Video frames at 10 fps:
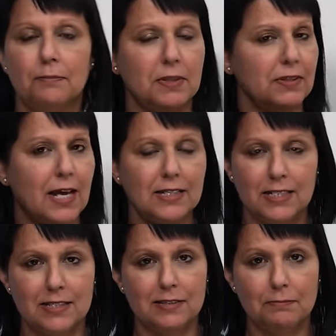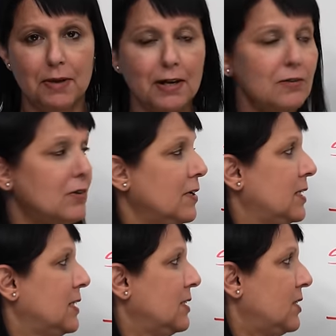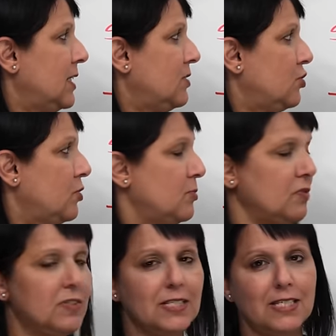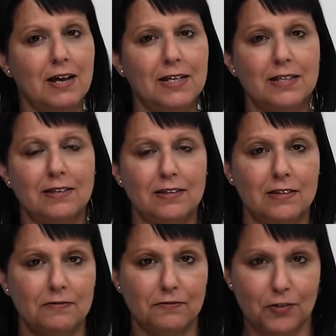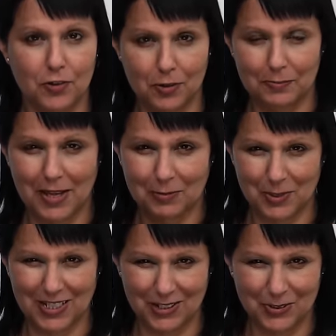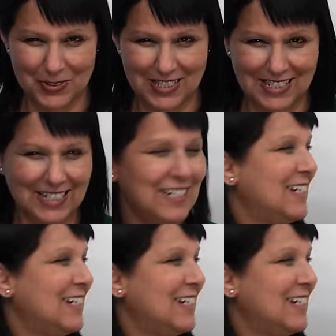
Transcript: but that doesn't matter in terms of deciding the verb that we use.